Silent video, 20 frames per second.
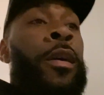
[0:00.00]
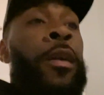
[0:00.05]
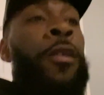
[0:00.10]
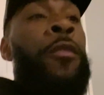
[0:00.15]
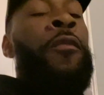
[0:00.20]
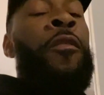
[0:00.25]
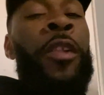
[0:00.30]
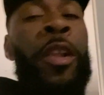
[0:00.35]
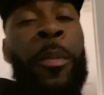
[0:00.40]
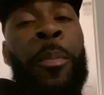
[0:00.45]

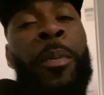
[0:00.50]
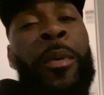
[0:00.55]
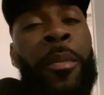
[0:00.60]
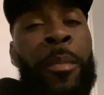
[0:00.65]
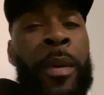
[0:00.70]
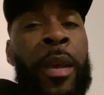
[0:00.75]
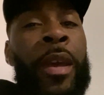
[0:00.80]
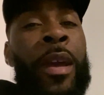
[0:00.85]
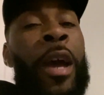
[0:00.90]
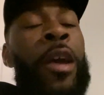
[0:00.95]
flipper,
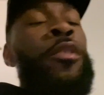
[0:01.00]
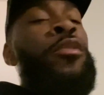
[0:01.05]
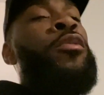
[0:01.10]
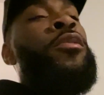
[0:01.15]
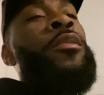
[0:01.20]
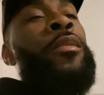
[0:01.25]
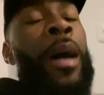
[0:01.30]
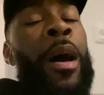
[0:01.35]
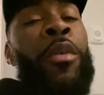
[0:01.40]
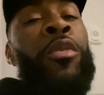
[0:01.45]
man. I
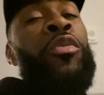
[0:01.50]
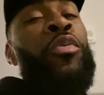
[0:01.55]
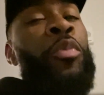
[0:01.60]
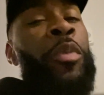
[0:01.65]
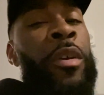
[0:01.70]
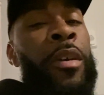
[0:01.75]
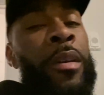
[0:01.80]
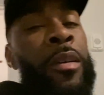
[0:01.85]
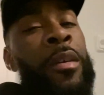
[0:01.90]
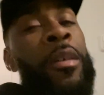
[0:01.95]
was
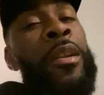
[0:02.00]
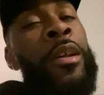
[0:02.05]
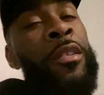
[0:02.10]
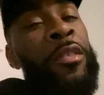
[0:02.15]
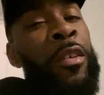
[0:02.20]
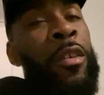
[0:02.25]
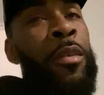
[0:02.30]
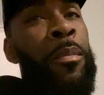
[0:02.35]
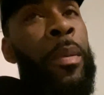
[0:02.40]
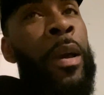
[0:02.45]
real good at
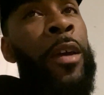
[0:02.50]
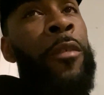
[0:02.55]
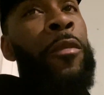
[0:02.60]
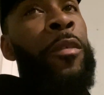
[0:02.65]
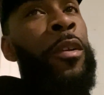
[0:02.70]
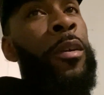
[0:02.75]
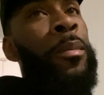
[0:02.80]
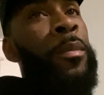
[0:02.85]
turning backflips.